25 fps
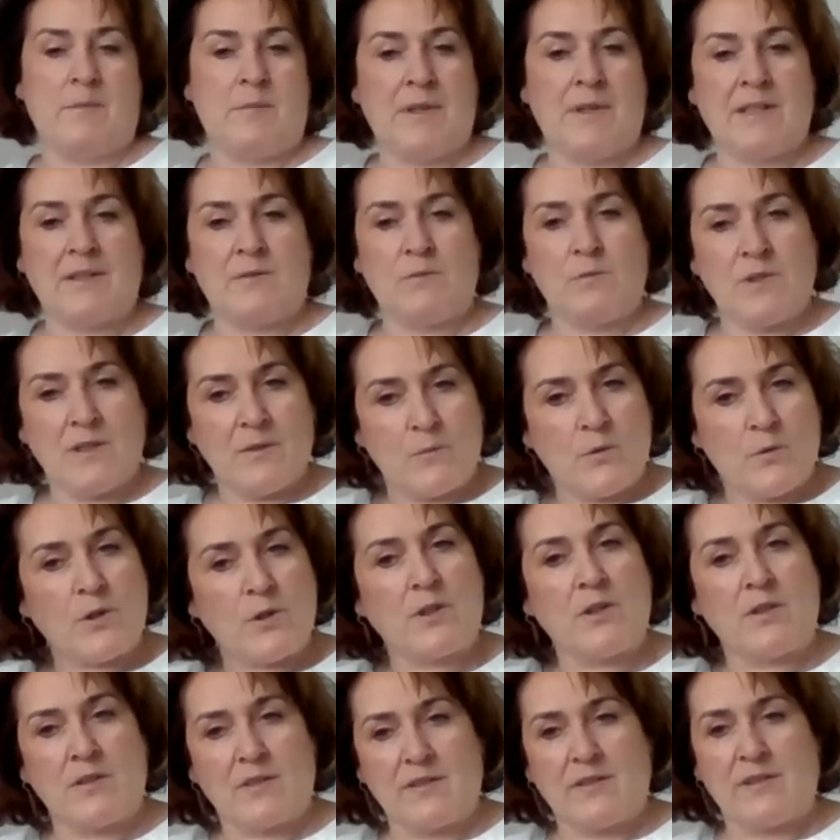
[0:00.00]
But we are
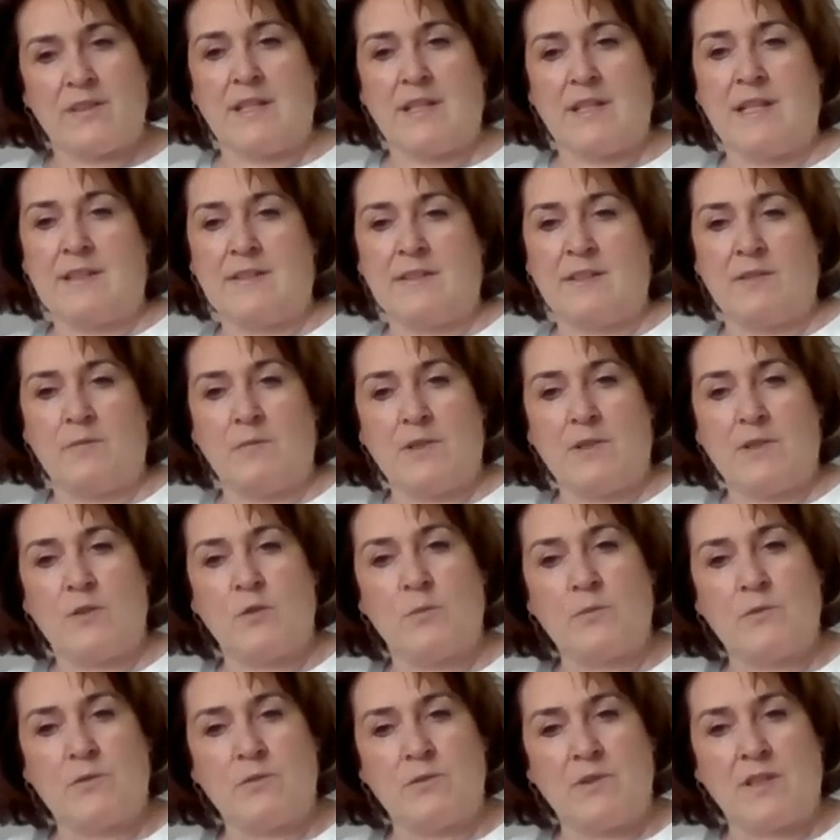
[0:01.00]
working on that, and we
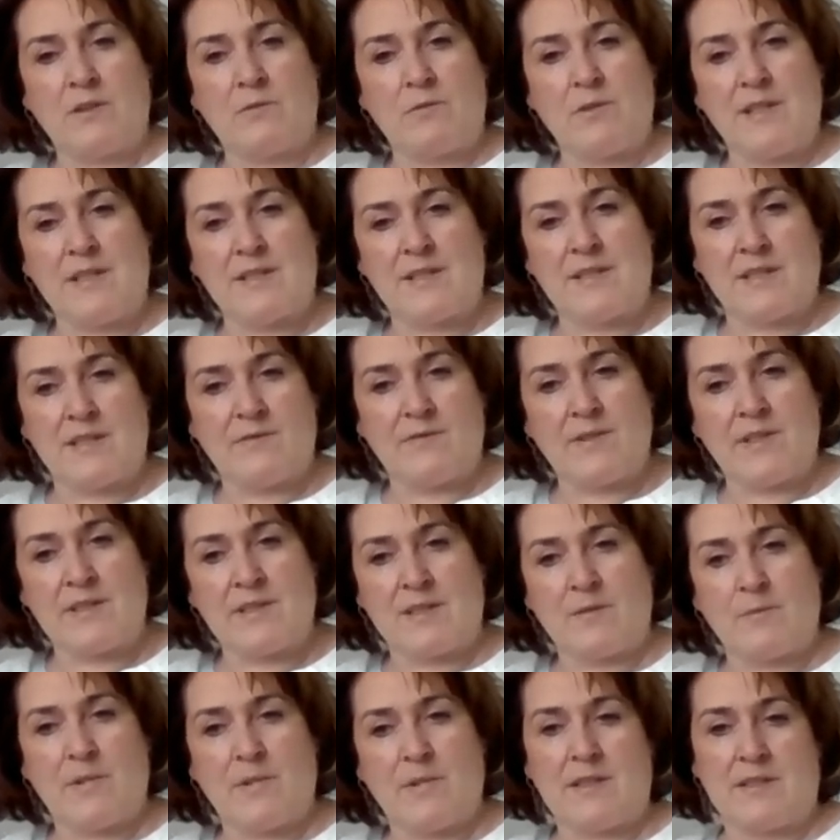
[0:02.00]
hope to increase this
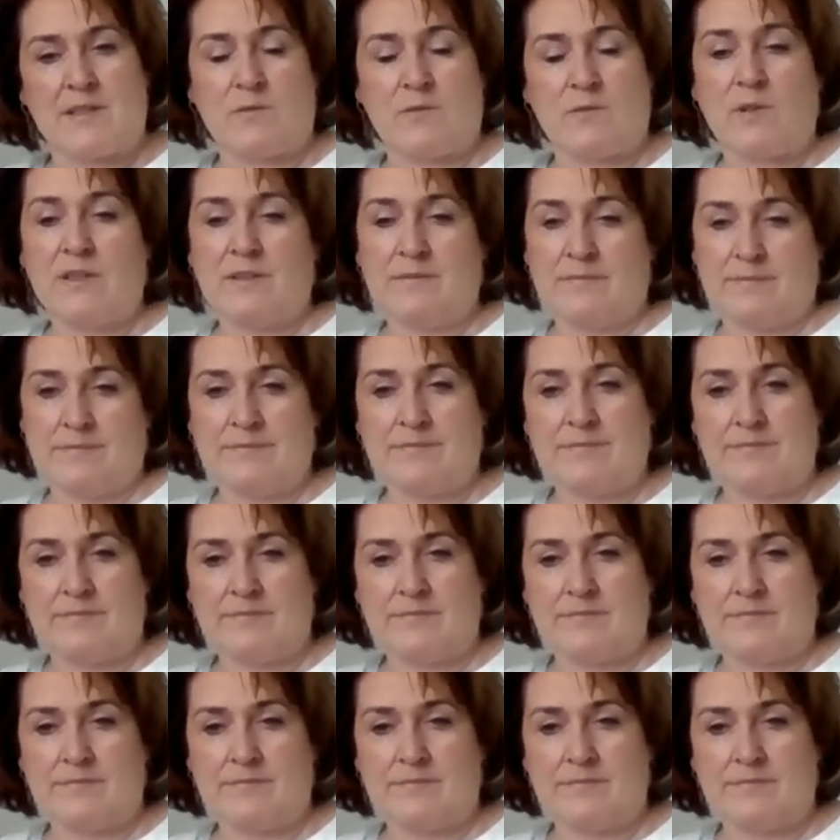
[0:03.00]
investor base as well.